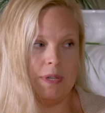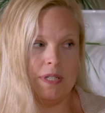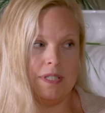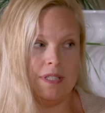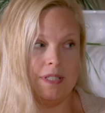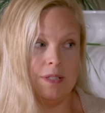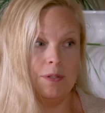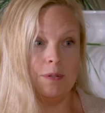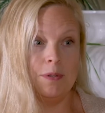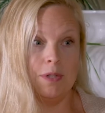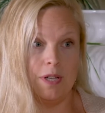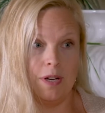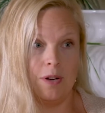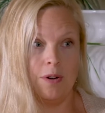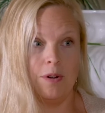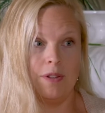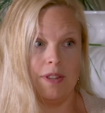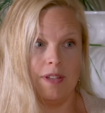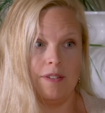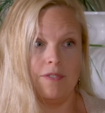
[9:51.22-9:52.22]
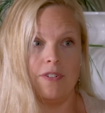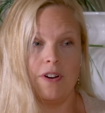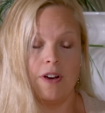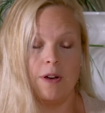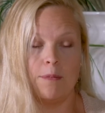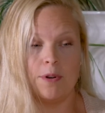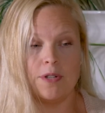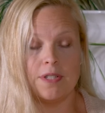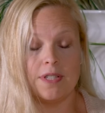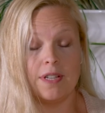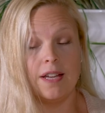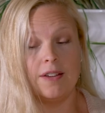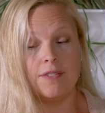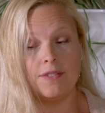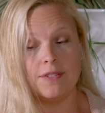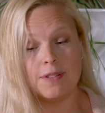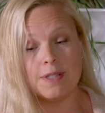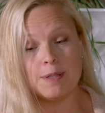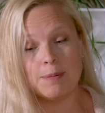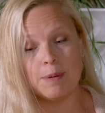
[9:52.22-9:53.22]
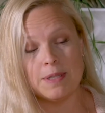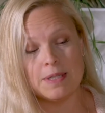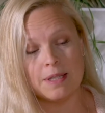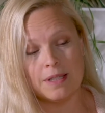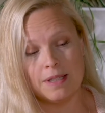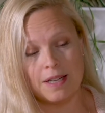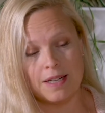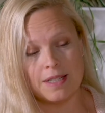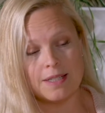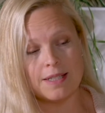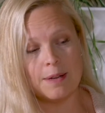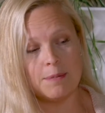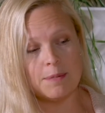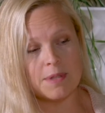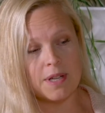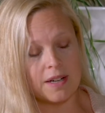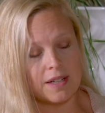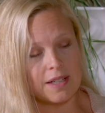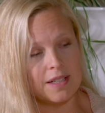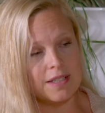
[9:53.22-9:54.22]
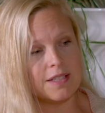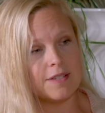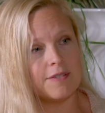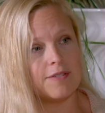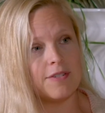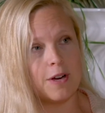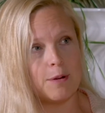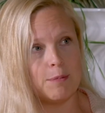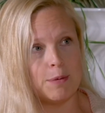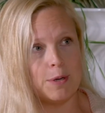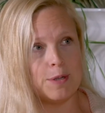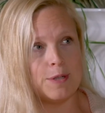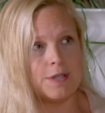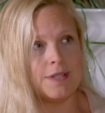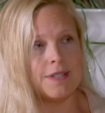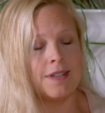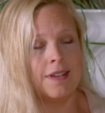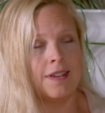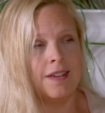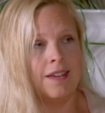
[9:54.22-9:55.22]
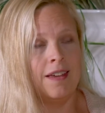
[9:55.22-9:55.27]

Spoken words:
we do know that farmers, and I've spent a lot of time talking to farmers,